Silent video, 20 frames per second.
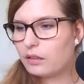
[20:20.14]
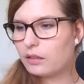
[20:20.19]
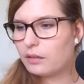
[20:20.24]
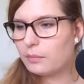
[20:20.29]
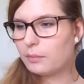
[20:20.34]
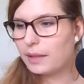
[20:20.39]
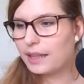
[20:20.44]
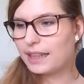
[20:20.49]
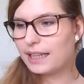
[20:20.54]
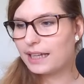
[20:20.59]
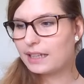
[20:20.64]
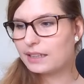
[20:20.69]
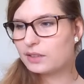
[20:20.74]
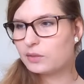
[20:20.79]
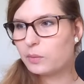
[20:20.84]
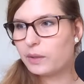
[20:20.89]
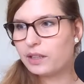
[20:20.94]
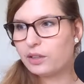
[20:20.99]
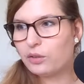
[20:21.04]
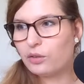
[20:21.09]
But that's
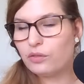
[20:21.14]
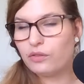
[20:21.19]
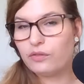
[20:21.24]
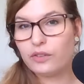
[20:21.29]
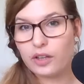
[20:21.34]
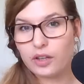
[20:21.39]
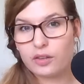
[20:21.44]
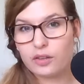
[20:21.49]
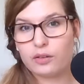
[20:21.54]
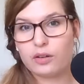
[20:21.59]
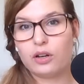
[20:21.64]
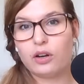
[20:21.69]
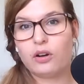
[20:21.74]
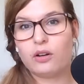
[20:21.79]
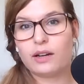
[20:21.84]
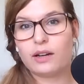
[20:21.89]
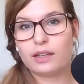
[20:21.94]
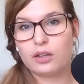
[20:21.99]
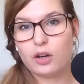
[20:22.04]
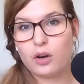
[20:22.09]
when you're further
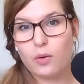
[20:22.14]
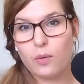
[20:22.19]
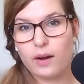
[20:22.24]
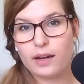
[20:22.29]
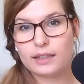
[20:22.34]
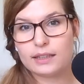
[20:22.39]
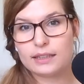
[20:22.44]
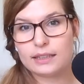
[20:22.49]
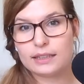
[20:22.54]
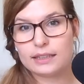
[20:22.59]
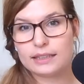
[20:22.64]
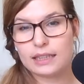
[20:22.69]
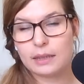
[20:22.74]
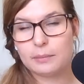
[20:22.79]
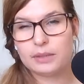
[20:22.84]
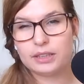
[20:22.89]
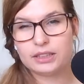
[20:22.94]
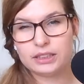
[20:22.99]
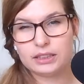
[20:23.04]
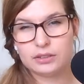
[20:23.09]
along and you're quite
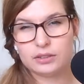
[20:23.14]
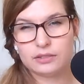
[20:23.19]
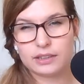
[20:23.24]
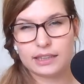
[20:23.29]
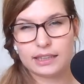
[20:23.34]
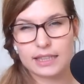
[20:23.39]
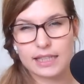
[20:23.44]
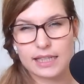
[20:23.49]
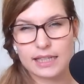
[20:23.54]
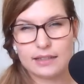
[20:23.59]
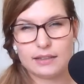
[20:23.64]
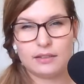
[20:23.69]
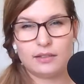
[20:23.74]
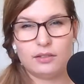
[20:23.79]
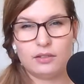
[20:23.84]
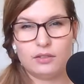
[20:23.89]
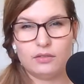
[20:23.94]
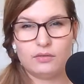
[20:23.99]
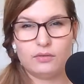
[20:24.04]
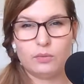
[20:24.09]
established in your idea
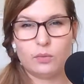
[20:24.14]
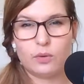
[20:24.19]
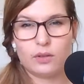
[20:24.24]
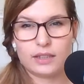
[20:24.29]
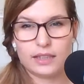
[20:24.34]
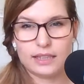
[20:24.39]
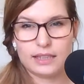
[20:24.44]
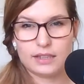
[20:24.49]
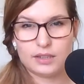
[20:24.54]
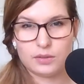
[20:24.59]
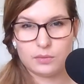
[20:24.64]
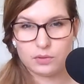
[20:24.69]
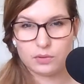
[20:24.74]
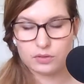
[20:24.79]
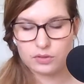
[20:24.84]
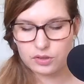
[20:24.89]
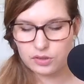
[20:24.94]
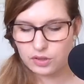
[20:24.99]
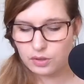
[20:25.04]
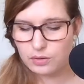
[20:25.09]
of what it is you want
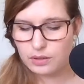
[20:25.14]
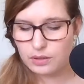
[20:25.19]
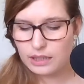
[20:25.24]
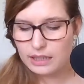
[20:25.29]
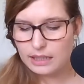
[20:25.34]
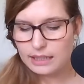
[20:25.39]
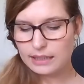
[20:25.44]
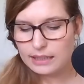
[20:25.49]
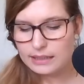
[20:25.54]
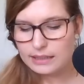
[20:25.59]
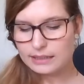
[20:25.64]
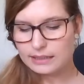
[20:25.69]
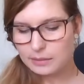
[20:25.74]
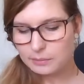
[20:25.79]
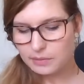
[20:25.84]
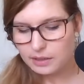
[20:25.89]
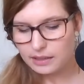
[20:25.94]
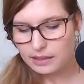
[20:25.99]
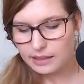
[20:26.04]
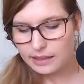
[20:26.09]
to do.
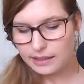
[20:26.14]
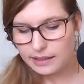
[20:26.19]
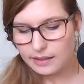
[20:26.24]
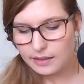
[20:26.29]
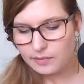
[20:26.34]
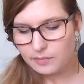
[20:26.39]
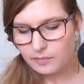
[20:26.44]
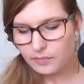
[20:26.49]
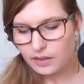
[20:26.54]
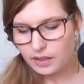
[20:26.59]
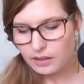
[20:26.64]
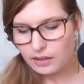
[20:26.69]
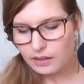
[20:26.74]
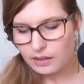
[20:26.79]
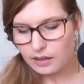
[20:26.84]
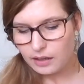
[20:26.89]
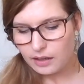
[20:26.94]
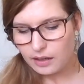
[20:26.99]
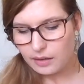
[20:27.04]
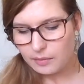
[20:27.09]
Similarly,
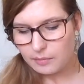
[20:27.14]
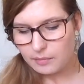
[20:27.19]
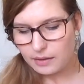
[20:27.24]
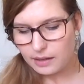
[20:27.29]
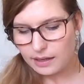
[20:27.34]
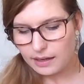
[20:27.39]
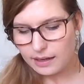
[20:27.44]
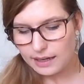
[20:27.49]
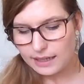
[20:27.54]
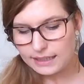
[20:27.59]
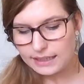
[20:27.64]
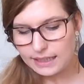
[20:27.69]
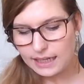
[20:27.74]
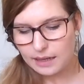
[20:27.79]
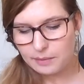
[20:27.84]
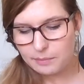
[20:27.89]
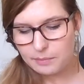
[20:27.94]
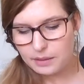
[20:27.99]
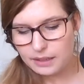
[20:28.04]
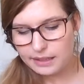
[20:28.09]
I'd
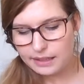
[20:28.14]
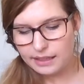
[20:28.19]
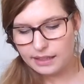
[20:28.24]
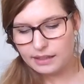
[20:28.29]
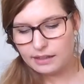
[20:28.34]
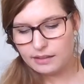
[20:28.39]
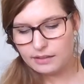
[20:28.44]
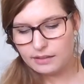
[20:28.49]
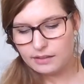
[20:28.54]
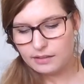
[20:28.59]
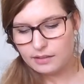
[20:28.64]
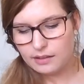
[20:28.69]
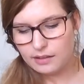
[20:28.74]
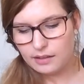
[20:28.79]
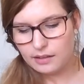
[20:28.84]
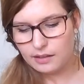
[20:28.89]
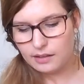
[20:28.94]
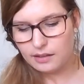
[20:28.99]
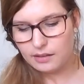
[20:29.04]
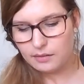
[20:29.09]
happily
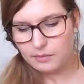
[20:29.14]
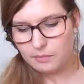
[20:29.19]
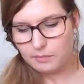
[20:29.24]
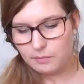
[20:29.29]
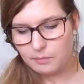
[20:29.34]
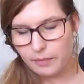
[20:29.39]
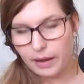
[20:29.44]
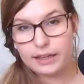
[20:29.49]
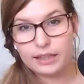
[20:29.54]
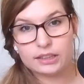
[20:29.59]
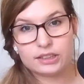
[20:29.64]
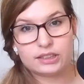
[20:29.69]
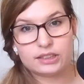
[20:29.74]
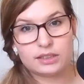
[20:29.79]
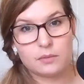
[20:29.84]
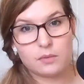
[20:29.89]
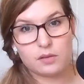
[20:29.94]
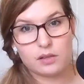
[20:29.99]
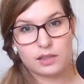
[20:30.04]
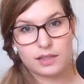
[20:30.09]
manage
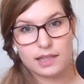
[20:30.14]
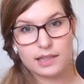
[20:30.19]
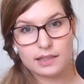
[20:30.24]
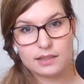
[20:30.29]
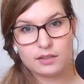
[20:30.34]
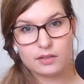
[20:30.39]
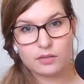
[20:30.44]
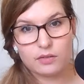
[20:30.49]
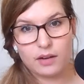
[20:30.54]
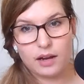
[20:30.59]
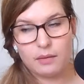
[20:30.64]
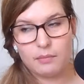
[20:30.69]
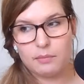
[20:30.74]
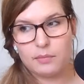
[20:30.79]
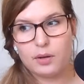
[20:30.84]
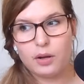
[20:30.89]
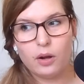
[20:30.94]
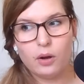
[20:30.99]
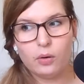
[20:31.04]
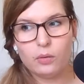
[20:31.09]
someone's Instagram,
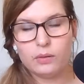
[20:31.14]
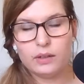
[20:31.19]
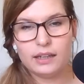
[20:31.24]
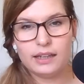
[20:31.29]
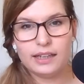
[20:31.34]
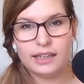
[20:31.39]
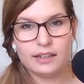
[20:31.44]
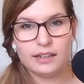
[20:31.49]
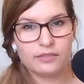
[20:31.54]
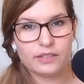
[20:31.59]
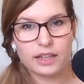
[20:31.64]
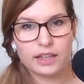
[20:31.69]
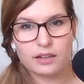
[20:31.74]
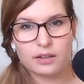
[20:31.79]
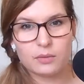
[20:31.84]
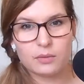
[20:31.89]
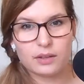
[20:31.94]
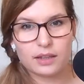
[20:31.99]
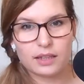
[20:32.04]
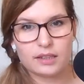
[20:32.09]
but only if they
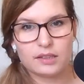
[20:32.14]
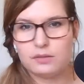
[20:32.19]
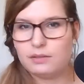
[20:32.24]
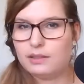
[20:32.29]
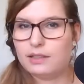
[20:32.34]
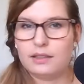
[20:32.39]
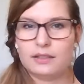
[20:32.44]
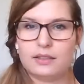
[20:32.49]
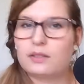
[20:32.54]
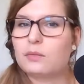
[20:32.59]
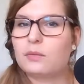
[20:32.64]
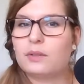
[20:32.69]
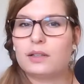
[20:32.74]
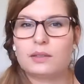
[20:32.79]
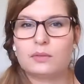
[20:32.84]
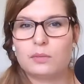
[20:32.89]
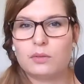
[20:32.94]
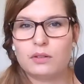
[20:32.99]
know what they're doing, because otherwise